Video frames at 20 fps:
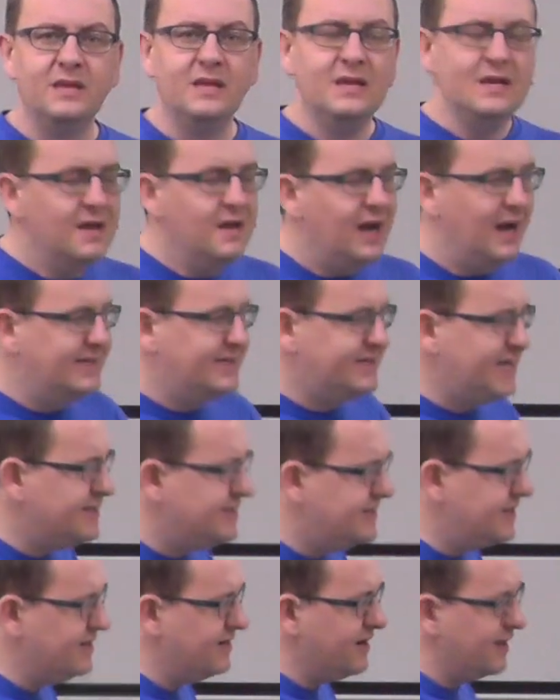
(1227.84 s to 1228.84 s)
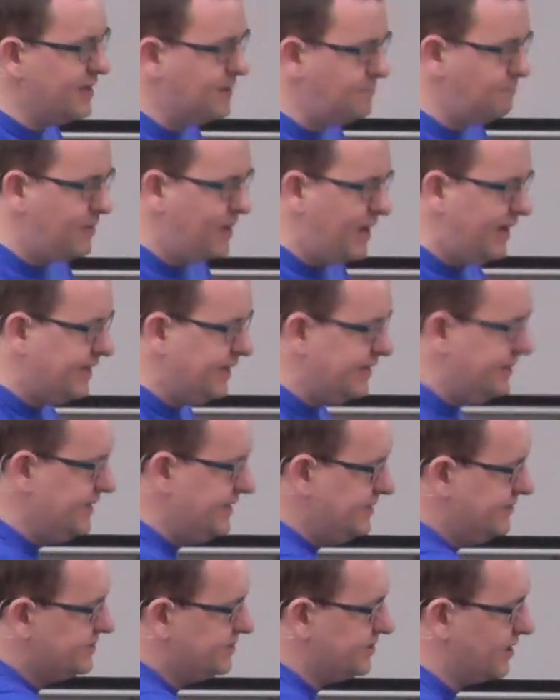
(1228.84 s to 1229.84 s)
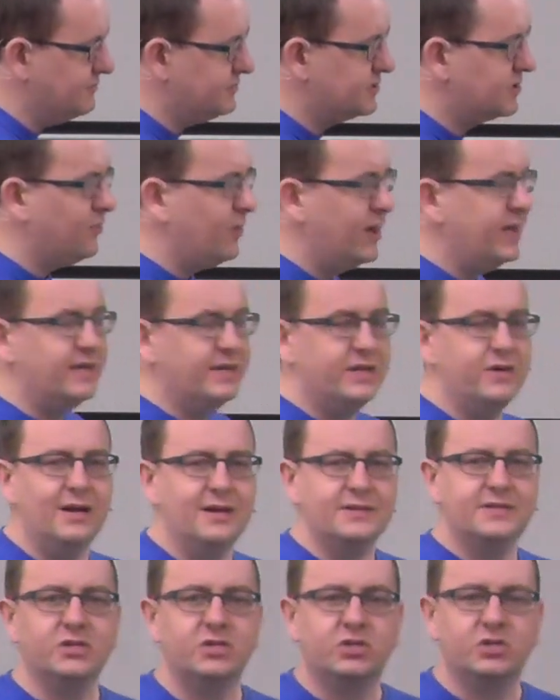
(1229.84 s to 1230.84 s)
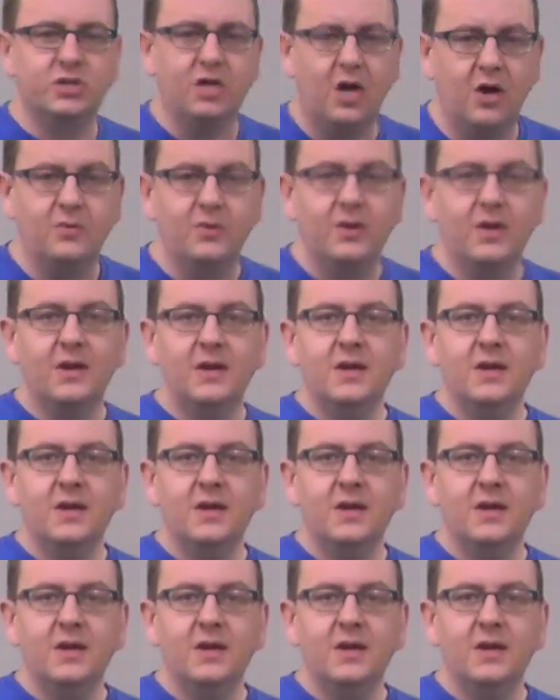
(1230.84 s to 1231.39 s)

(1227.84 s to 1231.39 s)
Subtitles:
I said, didn't I, that back in these times, the way that you had to show